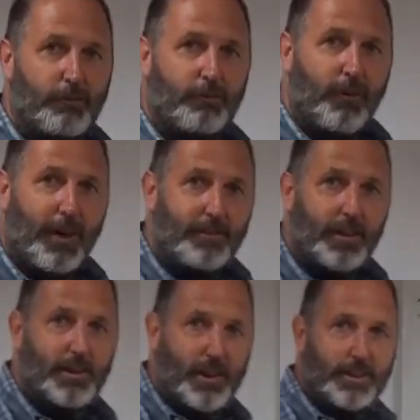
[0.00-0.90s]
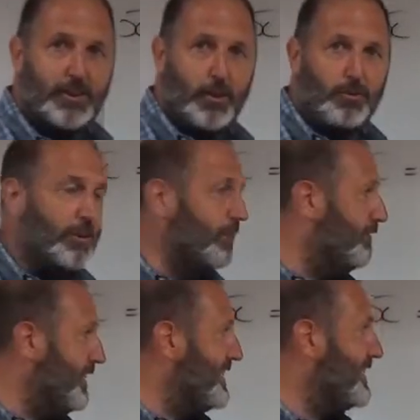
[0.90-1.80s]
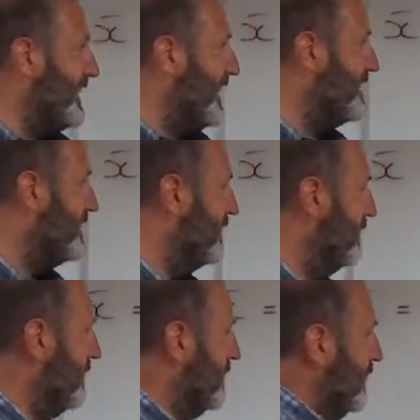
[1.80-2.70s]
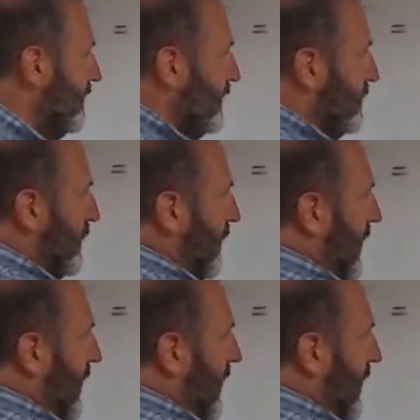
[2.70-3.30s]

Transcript: if we find the grand total of this set, we